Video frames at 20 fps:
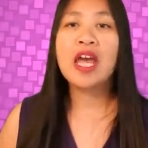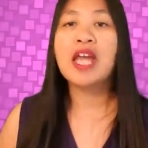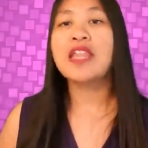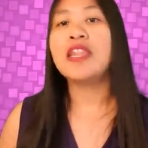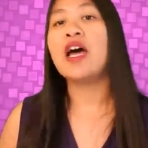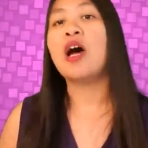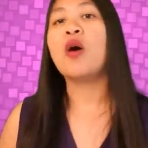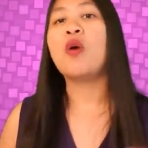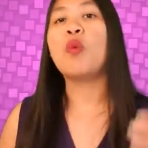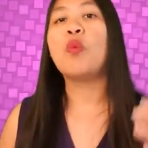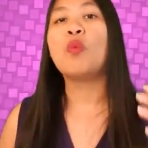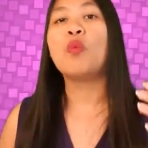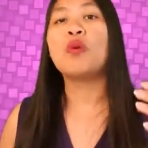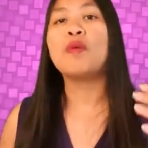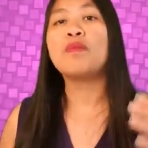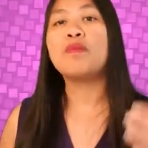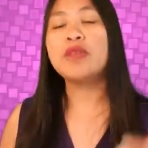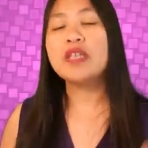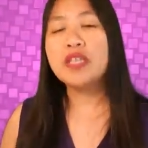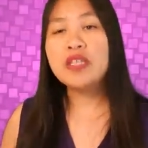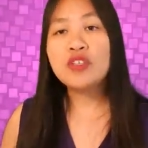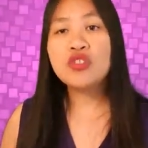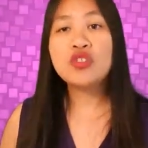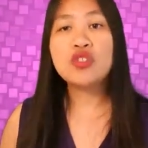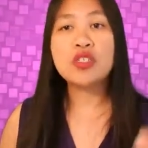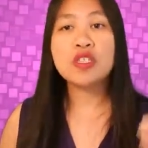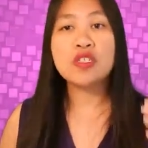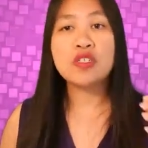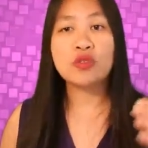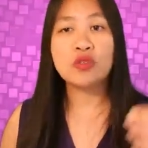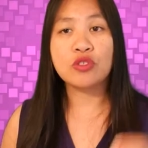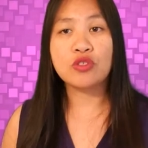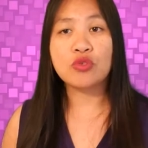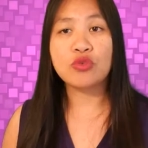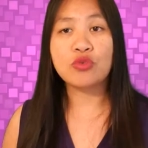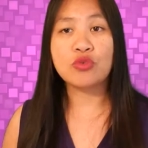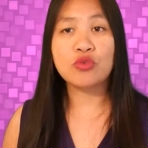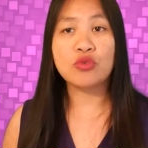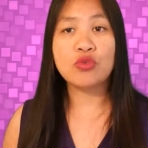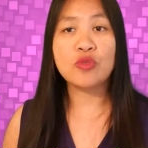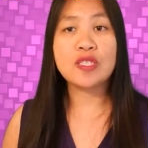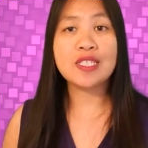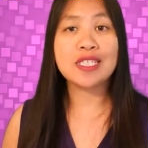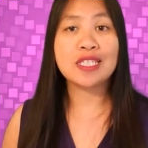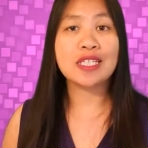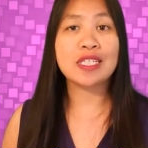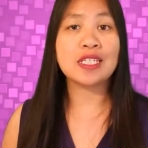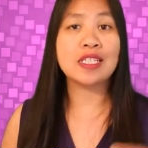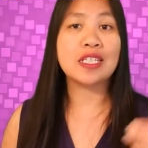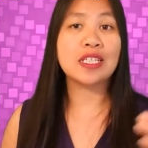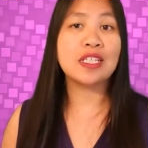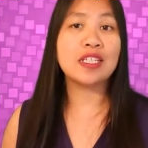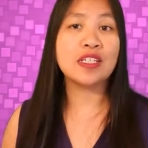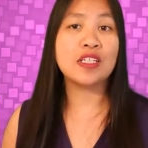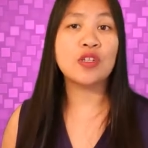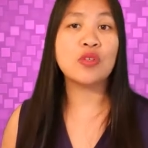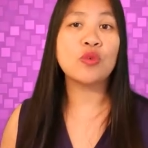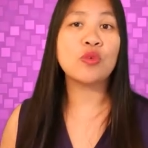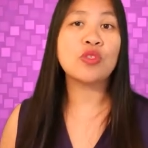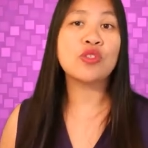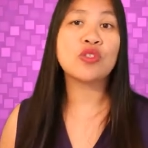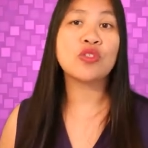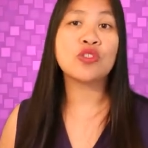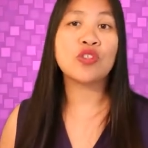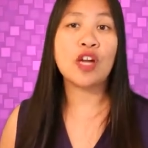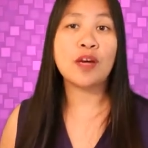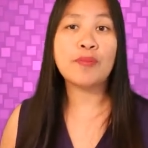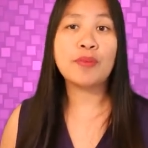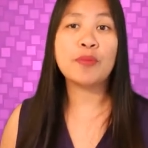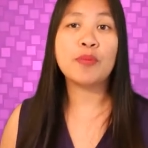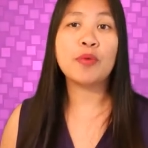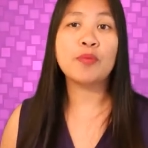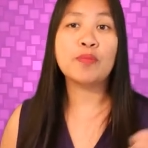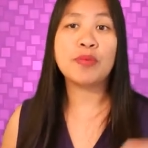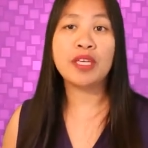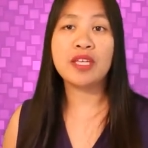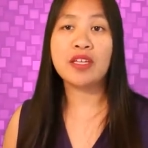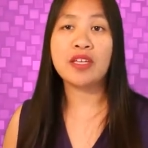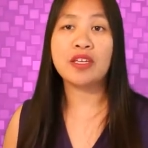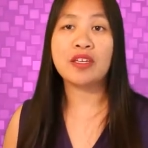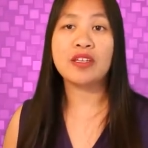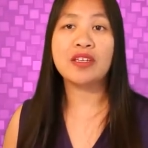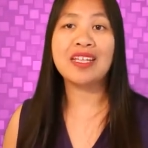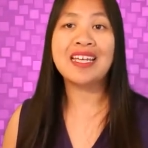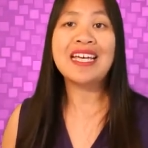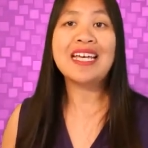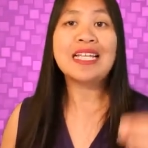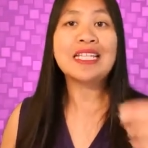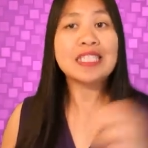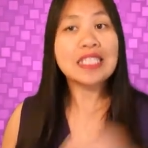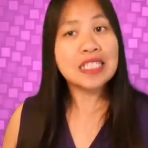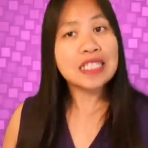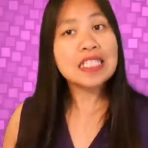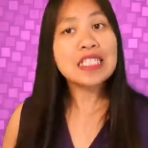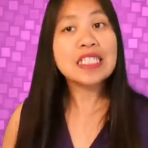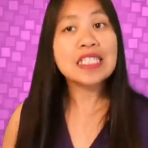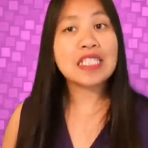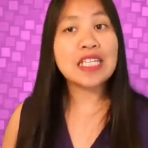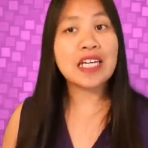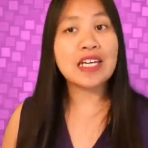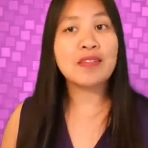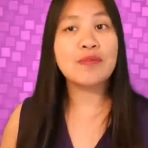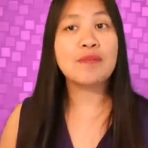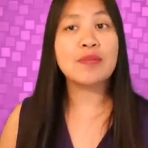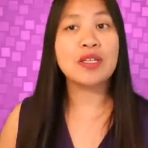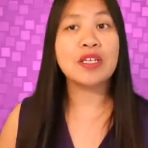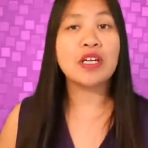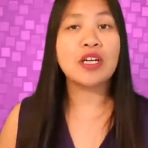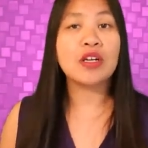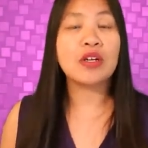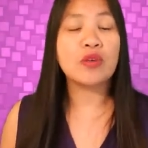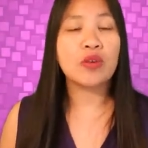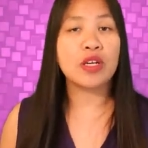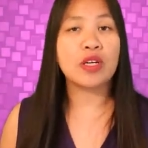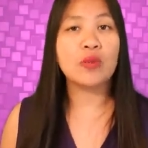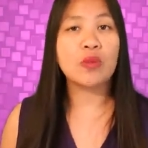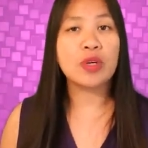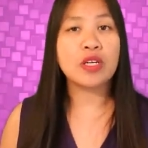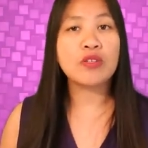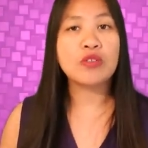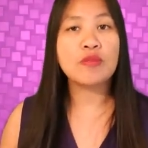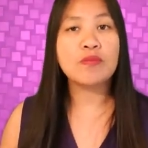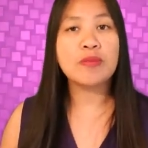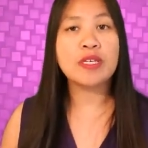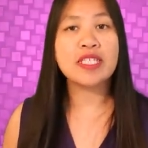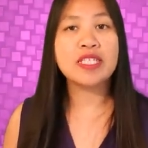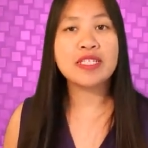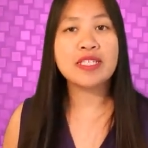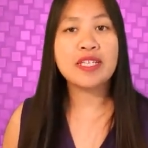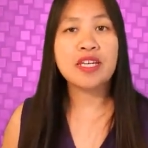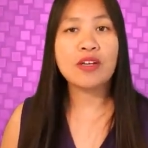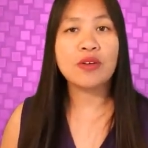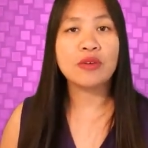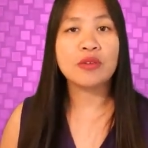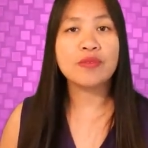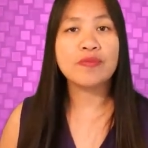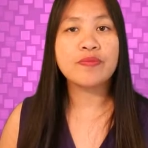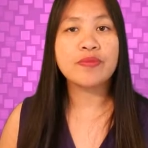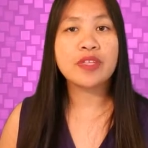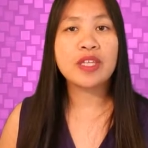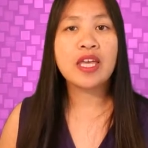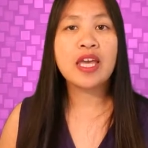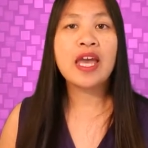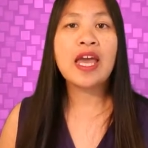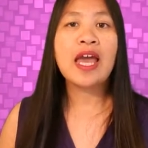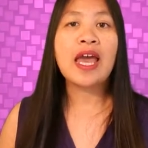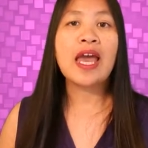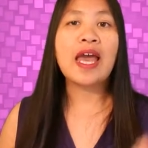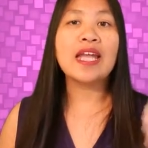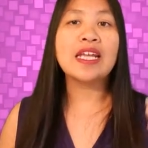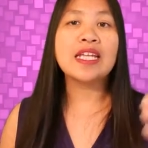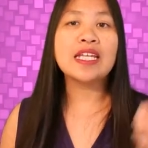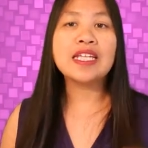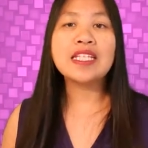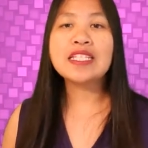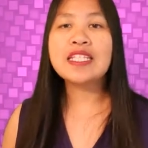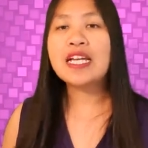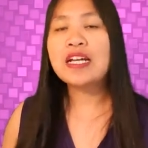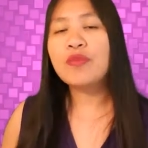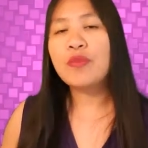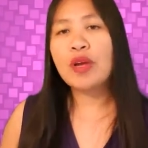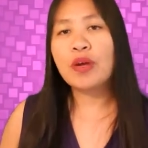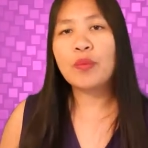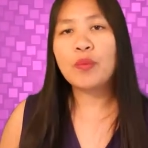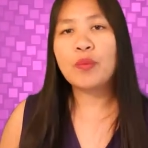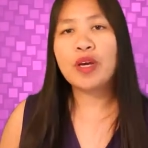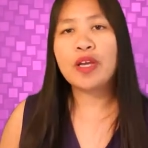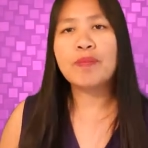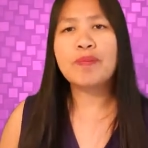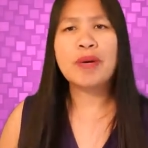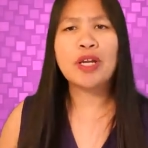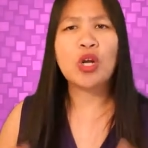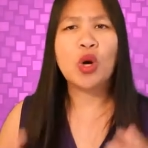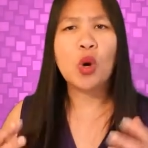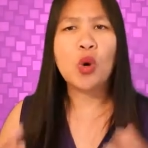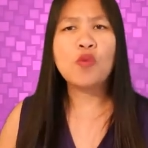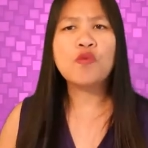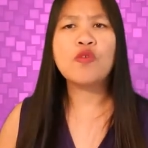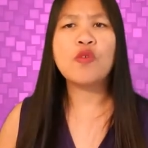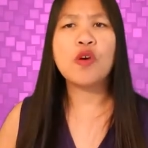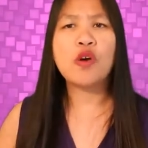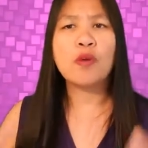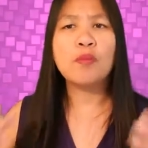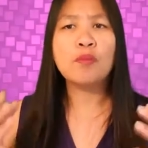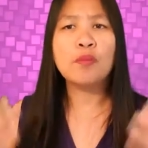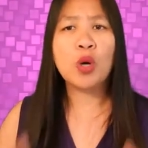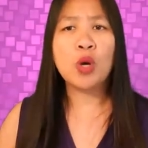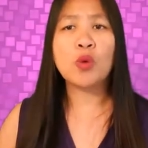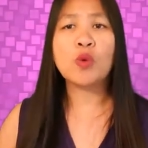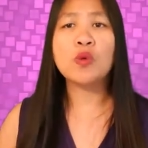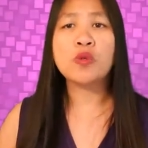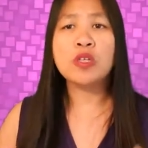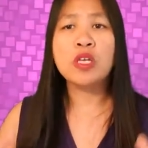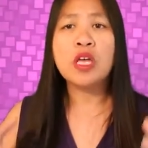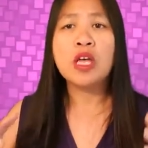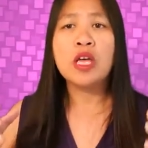Now, with Pinterest introducing the new shoppable pin, this can be a great way to make sales. An indirect way, but overall more